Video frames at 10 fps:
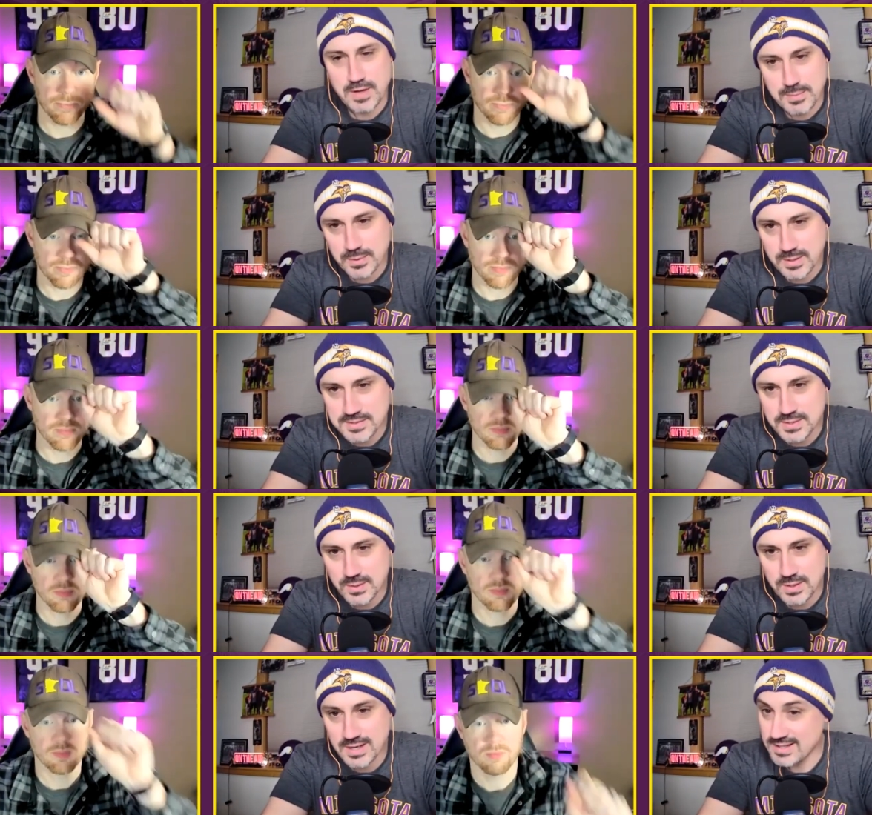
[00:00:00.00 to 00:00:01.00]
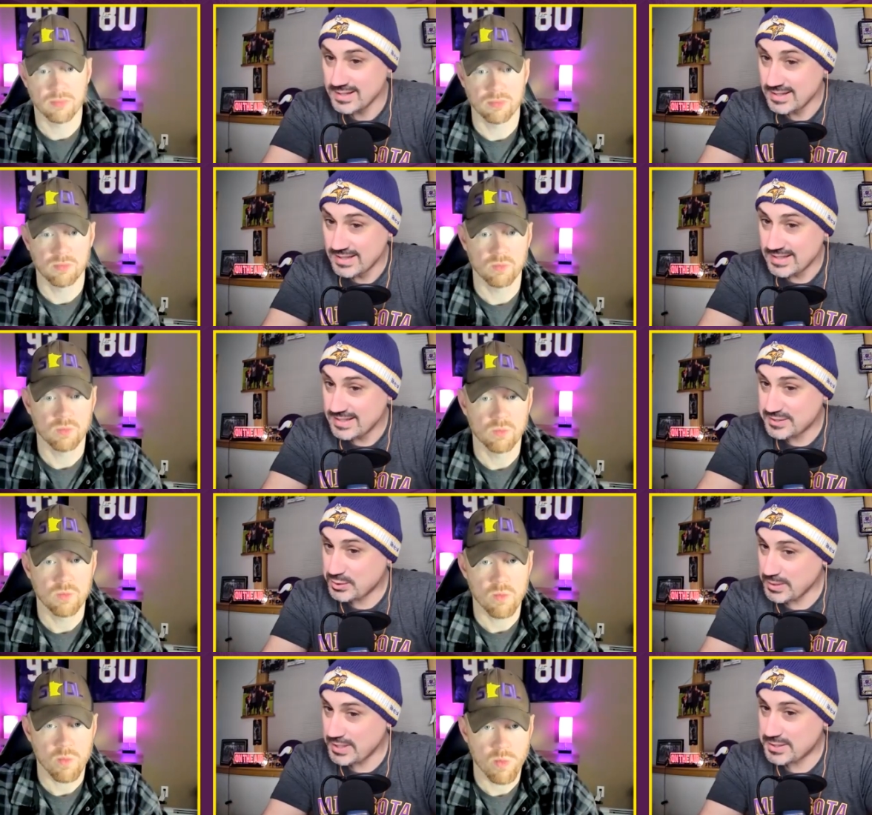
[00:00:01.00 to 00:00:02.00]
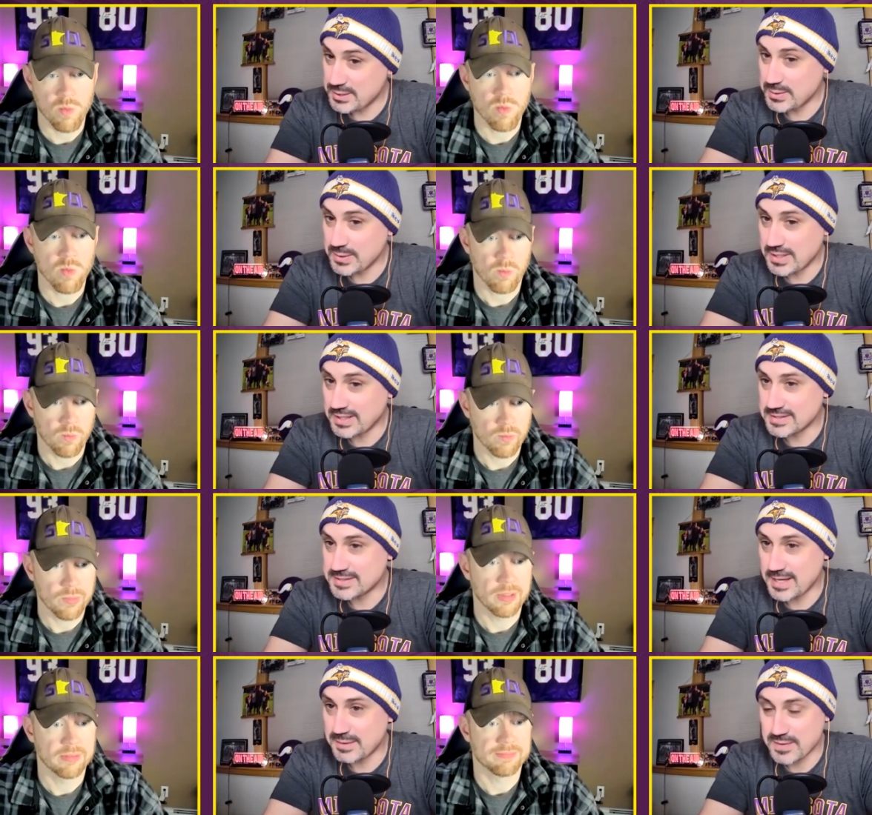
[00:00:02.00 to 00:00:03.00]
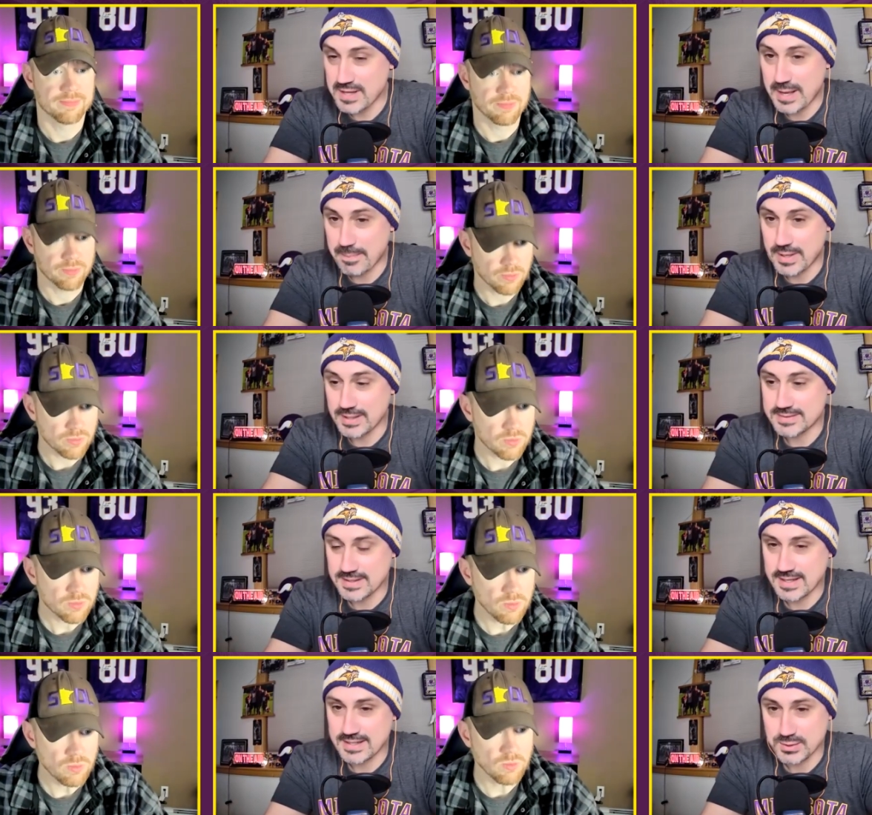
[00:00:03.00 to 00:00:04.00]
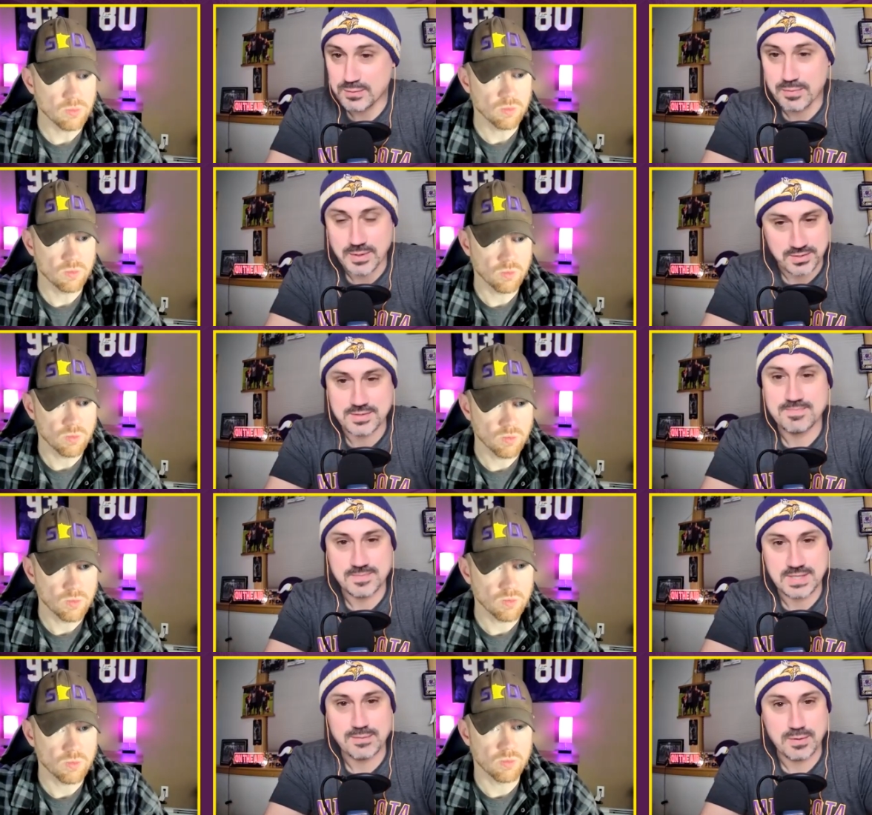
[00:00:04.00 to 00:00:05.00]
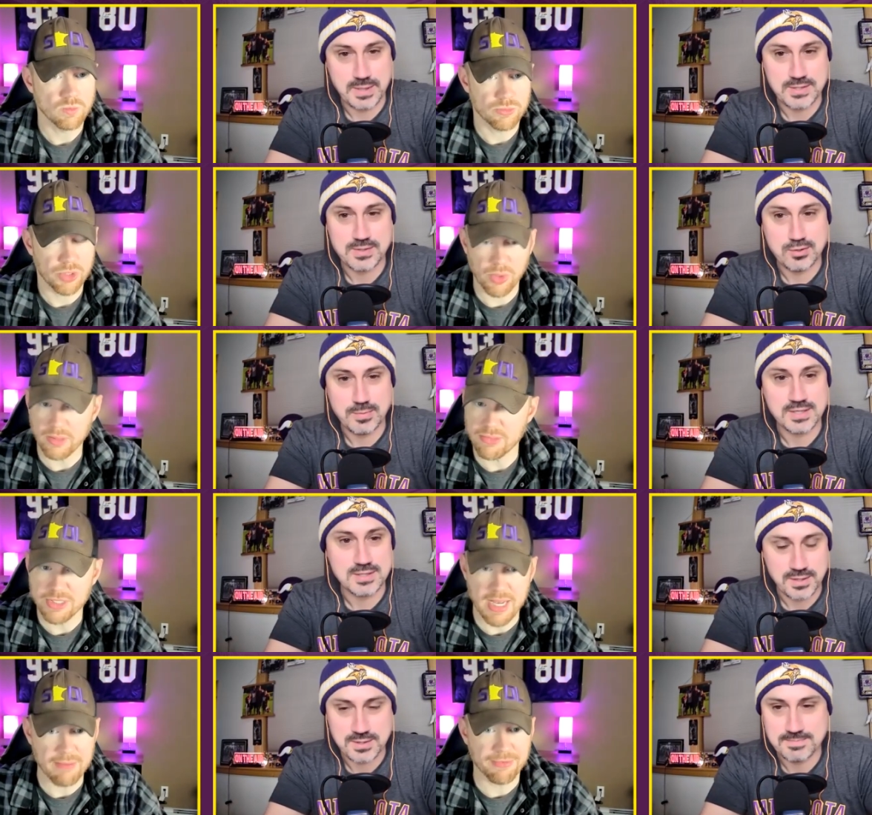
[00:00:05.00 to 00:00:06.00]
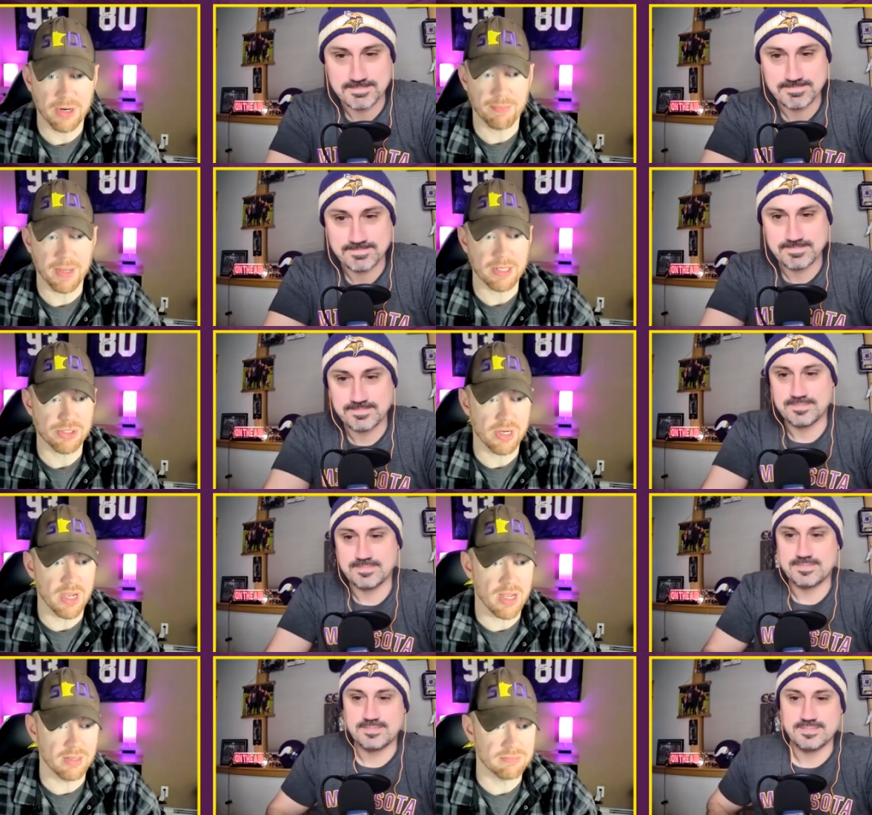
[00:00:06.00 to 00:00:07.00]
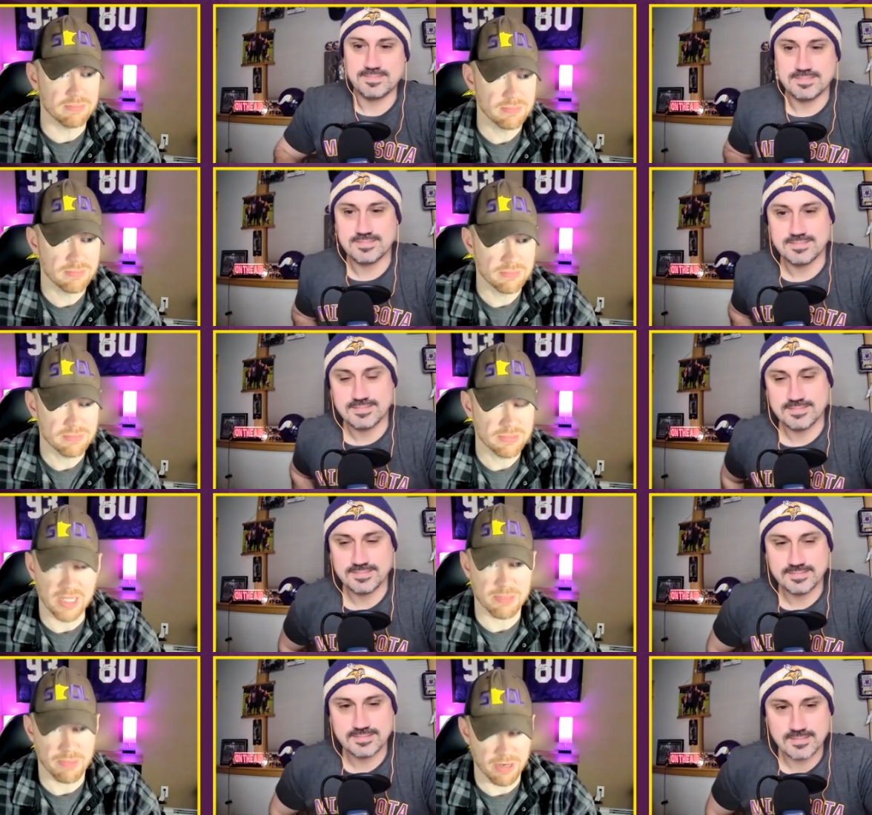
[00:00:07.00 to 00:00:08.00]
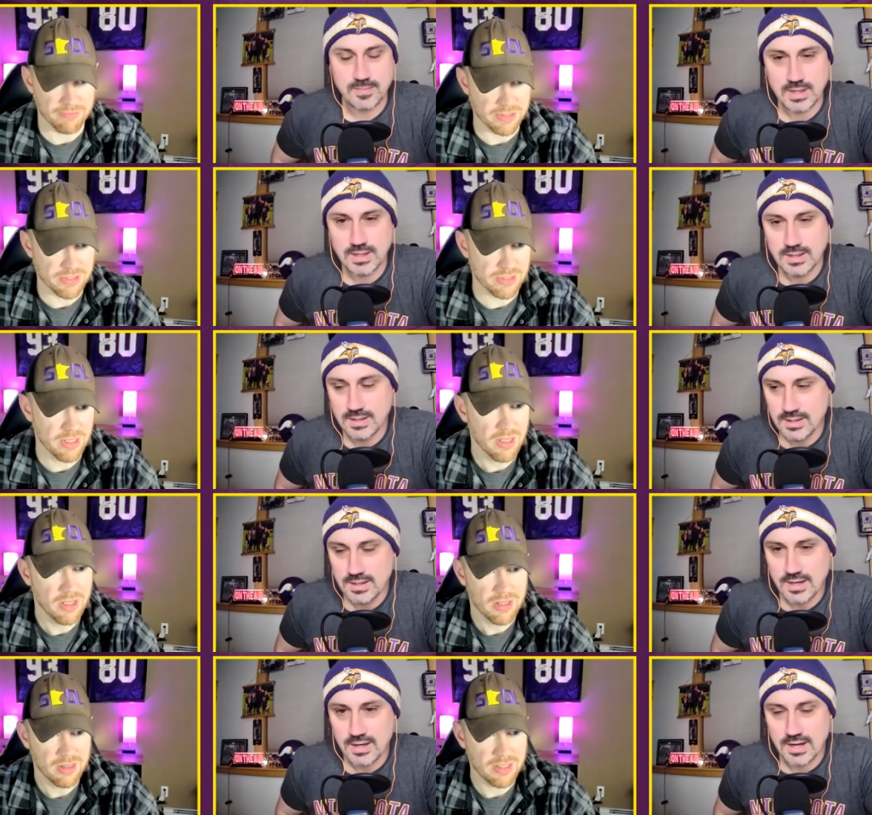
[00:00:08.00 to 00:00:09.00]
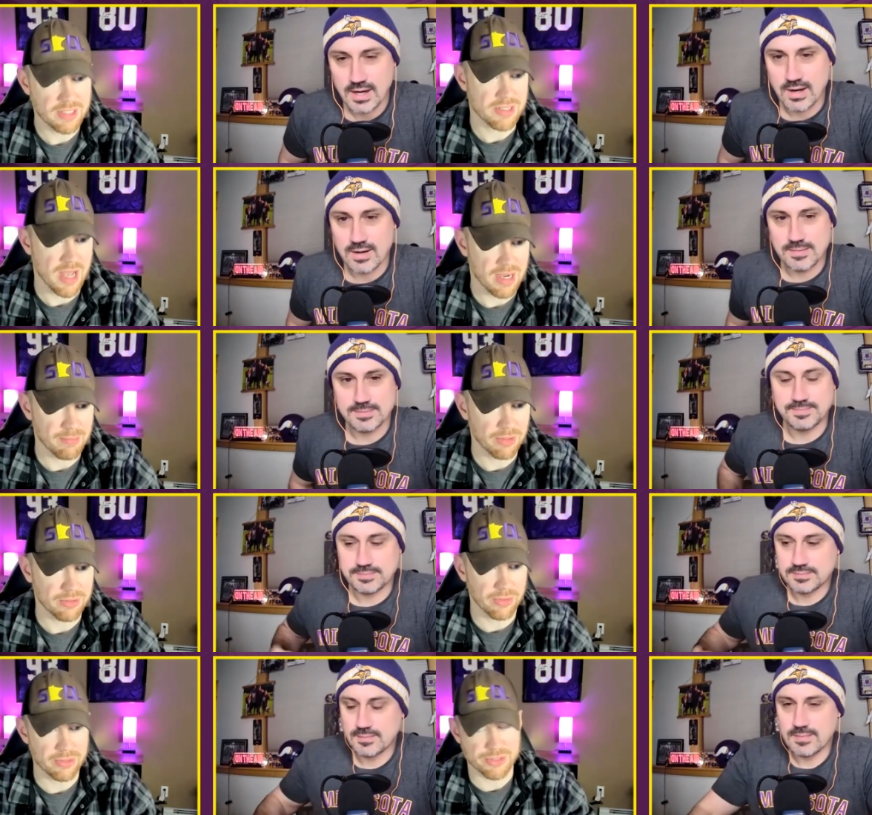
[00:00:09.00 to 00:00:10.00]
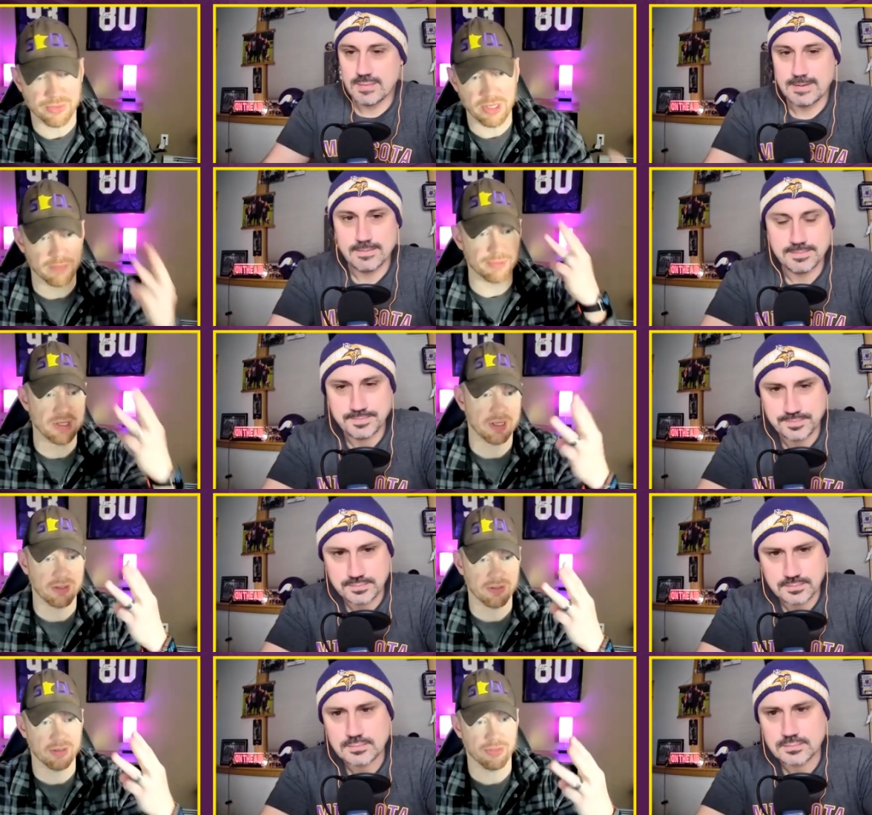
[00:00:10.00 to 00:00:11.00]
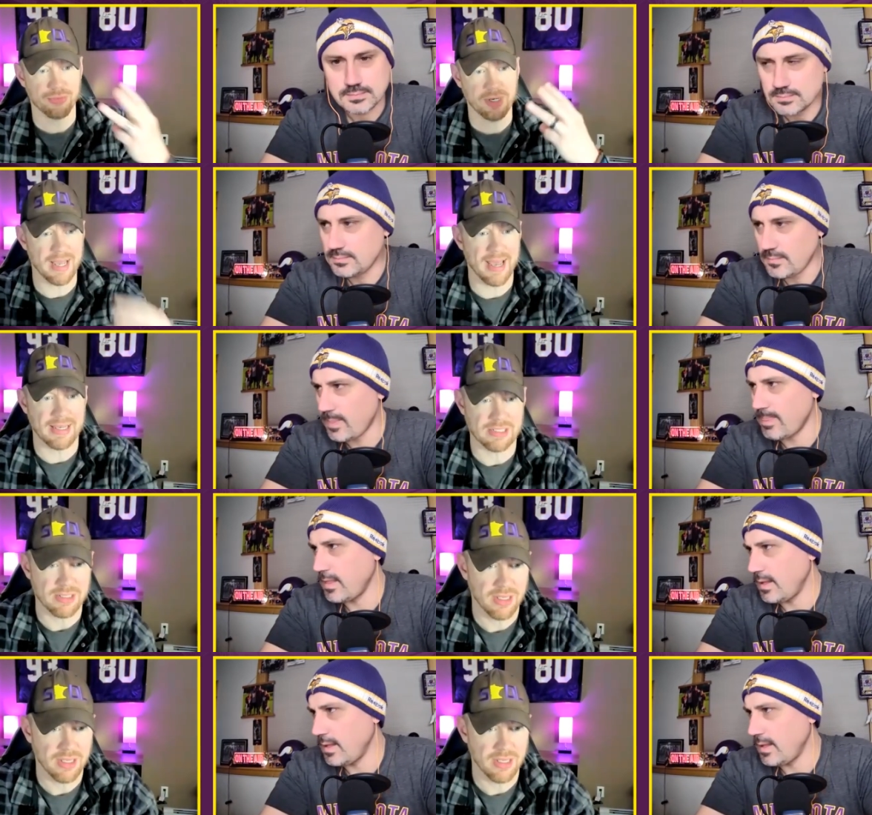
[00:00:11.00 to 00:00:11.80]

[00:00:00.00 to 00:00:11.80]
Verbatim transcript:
Speaker 1: February. So uh, it's too late to do uh, to sign up for that, but uh, do it for March. Sign up for the Patreon. Do it. Sign up
Speaker 2: for our Patreon. Tons of benefits. Let's talk about it though. There's three in particular, three guys